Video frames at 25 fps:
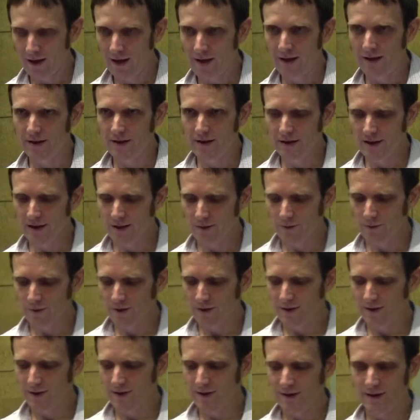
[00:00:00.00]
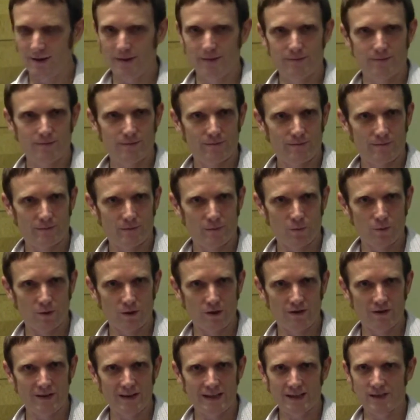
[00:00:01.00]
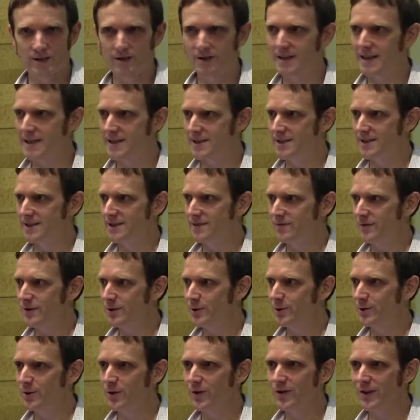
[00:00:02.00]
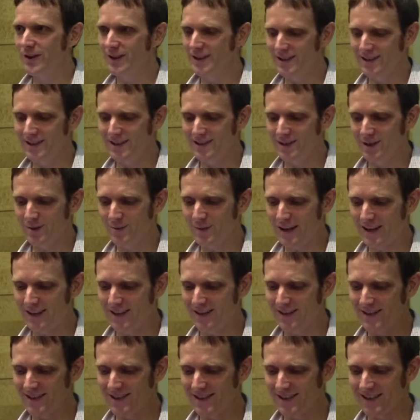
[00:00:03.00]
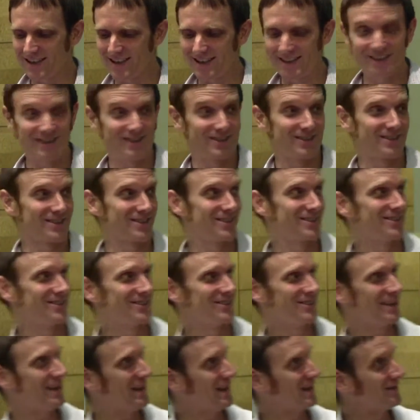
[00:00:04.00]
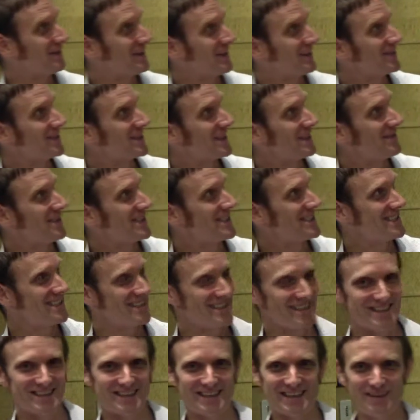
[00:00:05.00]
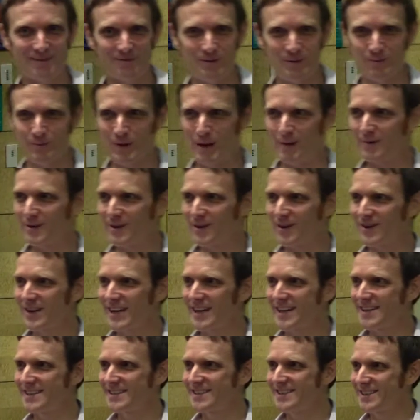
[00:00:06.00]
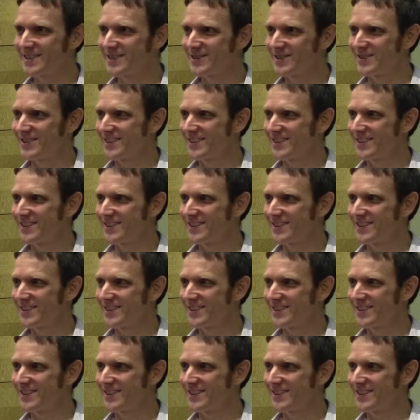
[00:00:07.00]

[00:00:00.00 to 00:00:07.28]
And this was one of the exercises in future thinking. So back to this slide here. So, I mean, every time I see this, like, we probably all kind of snicker